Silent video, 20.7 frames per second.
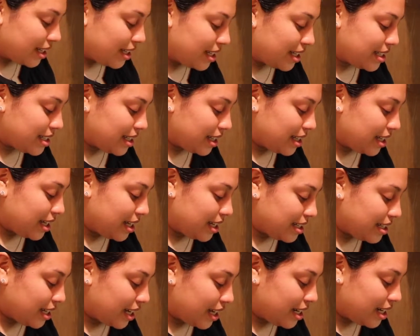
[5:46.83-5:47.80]
It's nothing
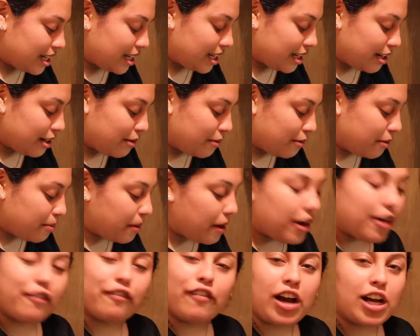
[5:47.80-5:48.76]
exciting here. We'll
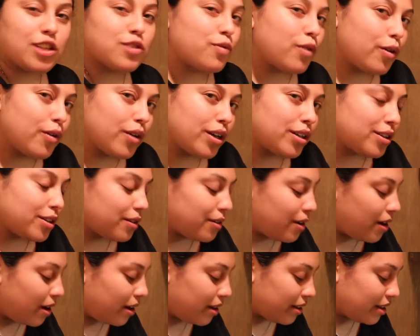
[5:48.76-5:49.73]
probably fast forward through
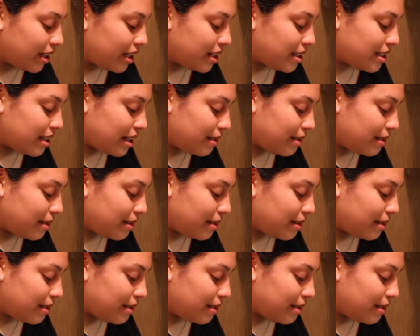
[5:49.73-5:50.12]
all this.